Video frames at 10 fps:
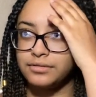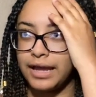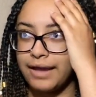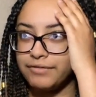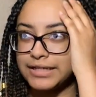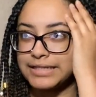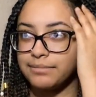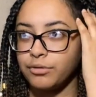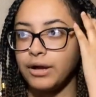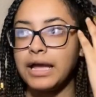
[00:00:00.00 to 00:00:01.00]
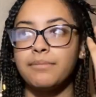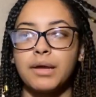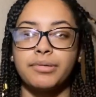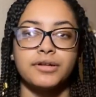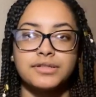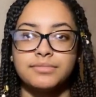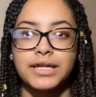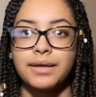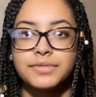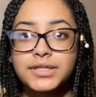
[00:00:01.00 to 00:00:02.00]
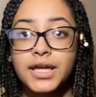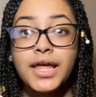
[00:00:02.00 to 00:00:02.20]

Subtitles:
I have an example. I hit my parents sometimes.